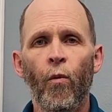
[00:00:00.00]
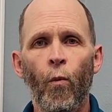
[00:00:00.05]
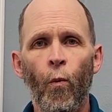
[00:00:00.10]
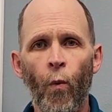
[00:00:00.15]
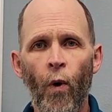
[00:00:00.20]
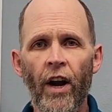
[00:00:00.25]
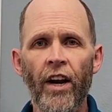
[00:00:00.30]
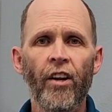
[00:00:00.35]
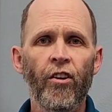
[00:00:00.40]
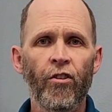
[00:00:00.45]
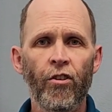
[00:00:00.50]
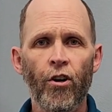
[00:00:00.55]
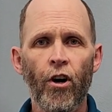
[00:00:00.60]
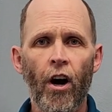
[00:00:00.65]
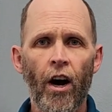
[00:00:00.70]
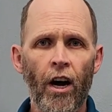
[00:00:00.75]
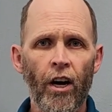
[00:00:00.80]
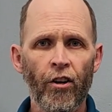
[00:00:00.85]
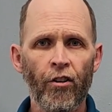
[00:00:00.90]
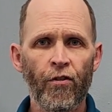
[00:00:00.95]
What it's
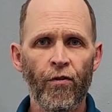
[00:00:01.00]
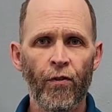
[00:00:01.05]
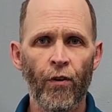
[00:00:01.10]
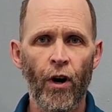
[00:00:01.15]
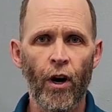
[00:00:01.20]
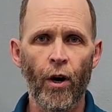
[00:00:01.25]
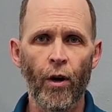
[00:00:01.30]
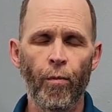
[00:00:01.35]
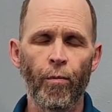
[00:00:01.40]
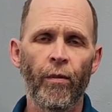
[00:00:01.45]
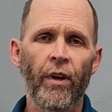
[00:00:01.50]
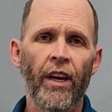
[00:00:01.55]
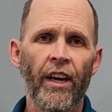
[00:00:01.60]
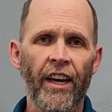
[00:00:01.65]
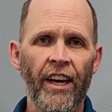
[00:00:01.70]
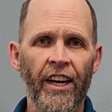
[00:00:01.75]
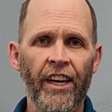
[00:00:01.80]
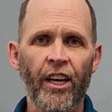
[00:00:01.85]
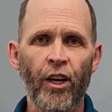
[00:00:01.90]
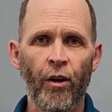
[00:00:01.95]
caused from
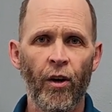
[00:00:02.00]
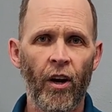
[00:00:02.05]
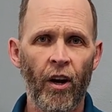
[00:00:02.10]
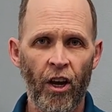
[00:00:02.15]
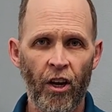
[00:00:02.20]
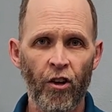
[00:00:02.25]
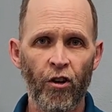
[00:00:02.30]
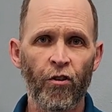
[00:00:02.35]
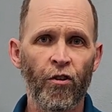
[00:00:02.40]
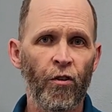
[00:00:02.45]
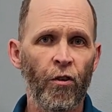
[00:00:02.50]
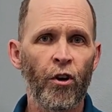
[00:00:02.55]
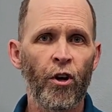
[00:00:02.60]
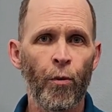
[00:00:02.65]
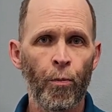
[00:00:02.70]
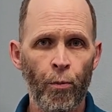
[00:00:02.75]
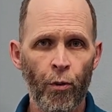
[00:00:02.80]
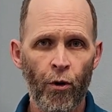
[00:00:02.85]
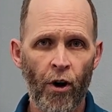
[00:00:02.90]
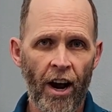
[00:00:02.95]
it can, is
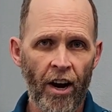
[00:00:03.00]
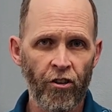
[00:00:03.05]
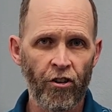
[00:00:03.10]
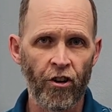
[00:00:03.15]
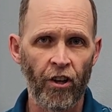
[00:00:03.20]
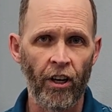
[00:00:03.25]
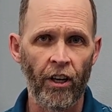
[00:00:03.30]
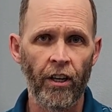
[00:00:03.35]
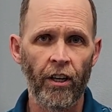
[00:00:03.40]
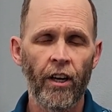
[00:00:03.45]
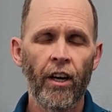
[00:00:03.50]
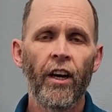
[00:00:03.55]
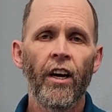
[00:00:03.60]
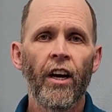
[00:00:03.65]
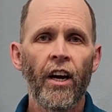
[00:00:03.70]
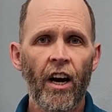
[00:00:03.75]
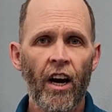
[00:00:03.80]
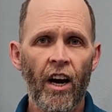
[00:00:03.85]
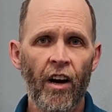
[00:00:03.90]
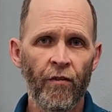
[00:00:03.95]
compression
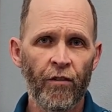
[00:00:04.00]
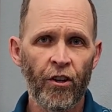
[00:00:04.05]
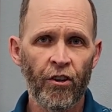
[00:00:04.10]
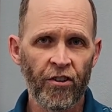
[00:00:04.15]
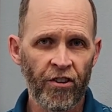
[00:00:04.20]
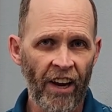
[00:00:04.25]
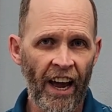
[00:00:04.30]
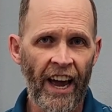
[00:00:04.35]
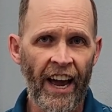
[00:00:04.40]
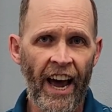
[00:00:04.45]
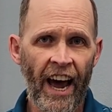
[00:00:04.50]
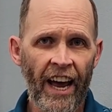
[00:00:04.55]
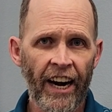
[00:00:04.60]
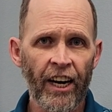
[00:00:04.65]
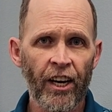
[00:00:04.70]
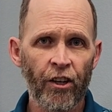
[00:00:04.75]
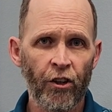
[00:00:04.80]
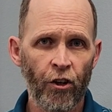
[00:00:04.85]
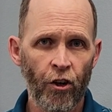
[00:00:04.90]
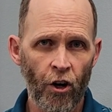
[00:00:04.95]
of the
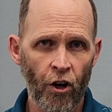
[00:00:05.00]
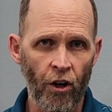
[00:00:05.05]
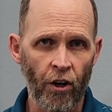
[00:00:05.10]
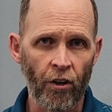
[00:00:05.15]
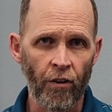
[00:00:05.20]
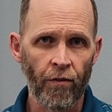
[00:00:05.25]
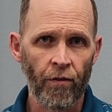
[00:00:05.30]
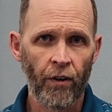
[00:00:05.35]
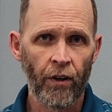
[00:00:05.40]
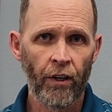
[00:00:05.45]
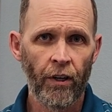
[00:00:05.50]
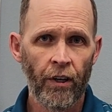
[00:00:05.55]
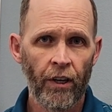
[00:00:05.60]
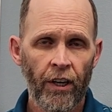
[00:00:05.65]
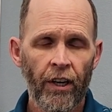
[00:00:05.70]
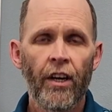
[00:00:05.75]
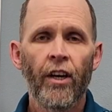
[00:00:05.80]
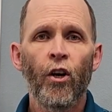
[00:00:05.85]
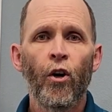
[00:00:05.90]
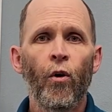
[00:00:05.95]
sciatic nerve.
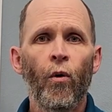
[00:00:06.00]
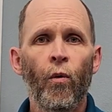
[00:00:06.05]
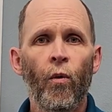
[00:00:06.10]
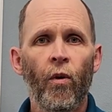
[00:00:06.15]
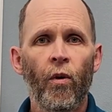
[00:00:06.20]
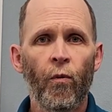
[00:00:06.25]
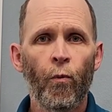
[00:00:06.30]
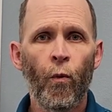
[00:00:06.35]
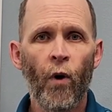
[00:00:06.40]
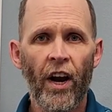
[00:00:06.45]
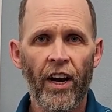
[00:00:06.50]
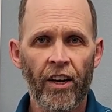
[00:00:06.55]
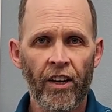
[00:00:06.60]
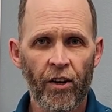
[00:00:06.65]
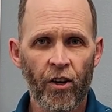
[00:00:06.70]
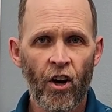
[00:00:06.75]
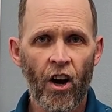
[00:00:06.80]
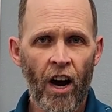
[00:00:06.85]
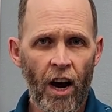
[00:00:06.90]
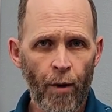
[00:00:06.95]

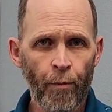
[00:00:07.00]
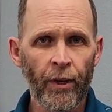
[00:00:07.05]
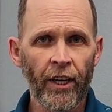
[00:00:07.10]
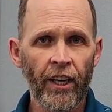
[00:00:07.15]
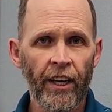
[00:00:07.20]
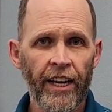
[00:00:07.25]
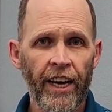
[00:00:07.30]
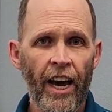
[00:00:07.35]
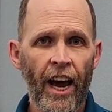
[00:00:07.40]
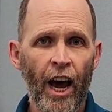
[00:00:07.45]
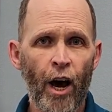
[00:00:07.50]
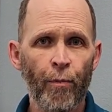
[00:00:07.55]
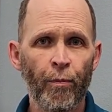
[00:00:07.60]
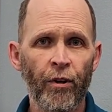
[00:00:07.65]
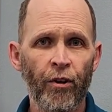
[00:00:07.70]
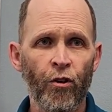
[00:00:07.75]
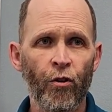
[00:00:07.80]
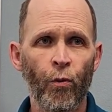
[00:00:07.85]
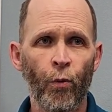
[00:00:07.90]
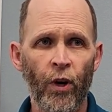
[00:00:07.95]
What commonly
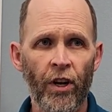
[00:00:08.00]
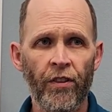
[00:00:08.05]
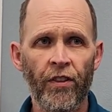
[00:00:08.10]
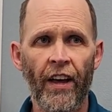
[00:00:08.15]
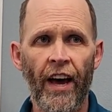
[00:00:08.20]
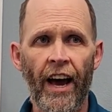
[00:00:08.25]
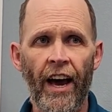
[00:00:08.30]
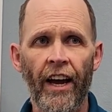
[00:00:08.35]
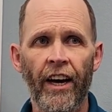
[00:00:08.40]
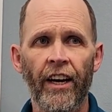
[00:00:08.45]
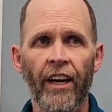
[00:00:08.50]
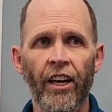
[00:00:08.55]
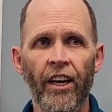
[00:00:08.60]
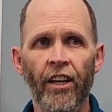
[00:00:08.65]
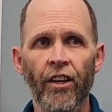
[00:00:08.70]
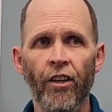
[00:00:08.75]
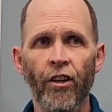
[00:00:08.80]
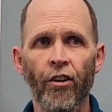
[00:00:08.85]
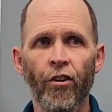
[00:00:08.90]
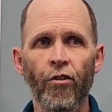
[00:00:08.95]
happens with that
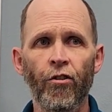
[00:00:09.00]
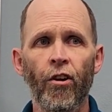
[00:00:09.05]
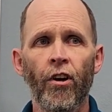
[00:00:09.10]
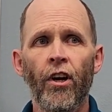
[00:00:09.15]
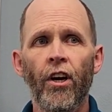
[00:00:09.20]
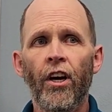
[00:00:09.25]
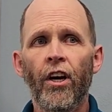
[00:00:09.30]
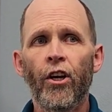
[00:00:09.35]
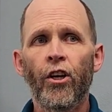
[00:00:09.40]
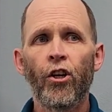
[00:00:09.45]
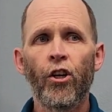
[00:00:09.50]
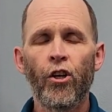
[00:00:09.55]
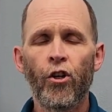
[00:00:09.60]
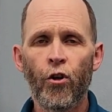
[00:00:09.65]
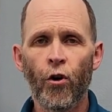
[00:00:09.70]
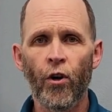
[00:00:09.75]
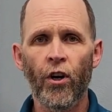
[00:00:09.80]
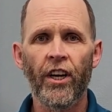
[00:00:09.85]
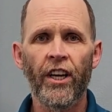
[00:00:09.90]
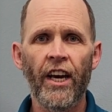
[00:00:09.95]
is
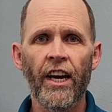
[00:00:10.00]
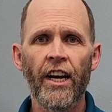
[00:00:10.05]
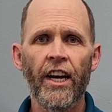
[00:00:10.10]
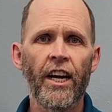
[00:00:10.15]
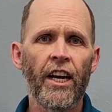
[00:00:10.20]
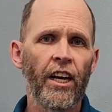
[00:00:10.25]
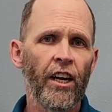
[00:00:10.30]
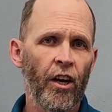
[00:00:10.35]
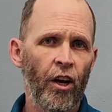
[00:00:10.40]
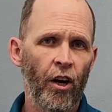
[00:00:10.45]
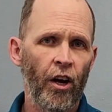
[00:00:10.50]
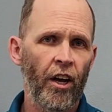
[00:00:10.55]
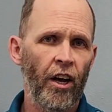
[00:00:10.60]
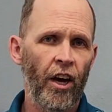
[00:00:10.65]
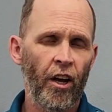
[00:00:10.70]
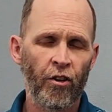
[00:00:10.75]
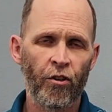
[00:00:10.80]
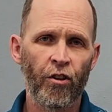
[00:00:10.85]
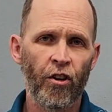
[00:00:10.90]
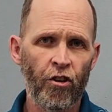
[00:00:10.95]
you're getting
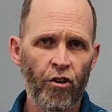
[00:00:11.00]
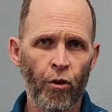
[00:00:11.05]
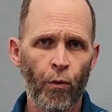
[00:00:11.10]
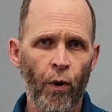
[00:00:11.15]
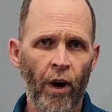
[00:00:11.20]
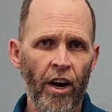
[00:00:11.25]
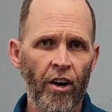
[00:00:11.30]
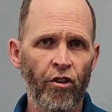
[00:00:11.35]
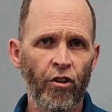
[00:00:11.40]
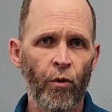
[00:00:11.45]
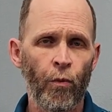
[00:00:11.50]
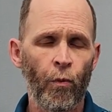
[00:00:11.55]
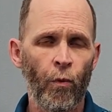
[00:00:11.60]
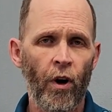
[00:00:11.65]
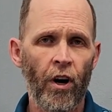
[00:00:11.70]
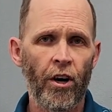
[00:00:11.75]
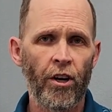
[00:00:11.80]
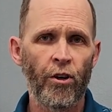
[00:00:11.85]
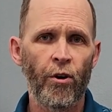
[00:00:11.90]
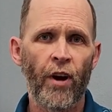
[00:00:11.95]
a situation
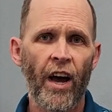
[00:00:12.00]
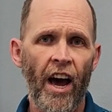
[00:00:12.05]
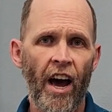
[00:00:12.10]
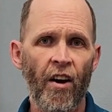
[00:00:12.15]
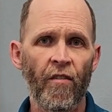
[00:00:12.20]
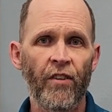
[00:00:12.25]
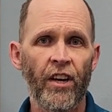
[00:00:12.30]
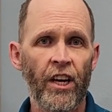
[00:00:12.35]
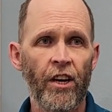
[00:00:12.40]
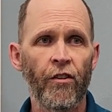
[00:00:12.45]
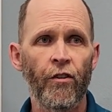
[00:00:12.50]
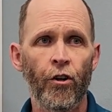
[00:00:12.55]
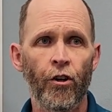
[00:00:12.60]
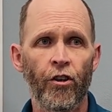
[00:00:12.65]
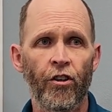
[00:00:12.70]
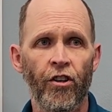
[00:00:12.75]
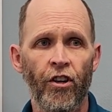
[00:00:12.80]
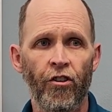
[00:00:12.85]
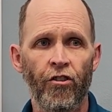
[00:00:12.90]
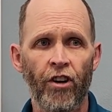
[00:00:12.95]
where you have either
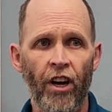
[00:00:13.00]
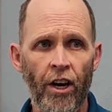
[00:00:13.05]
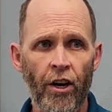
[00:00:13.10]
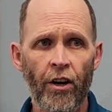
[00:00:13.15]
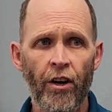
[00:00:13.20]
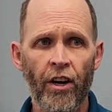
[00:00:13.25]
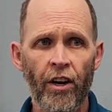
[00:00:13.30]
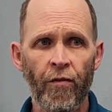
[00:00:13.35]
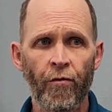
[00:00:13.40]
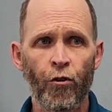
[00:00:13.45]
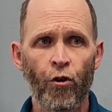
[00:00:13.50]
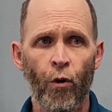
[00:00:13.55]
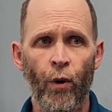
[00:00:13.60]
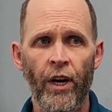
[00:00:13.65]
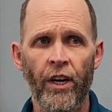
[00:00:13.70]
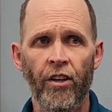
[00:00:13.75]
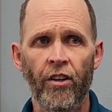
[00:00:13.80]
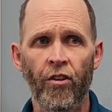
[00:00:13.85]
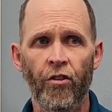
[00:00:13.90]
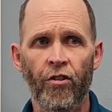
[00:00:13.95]
degenerative
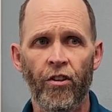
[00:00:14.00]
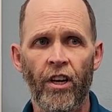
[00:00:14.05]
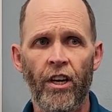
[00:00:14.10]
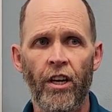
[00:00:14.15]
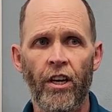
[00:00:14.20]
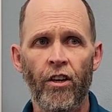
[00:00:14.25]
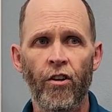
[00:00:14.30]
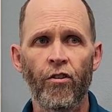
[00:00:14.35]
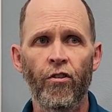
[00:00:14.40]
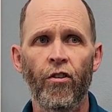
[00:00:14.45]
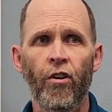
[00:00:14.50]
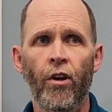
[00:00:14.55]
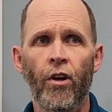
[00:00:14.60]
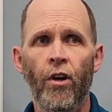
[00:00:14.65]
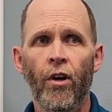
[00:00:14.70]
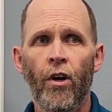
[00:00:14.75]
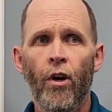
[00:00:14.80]
joint disease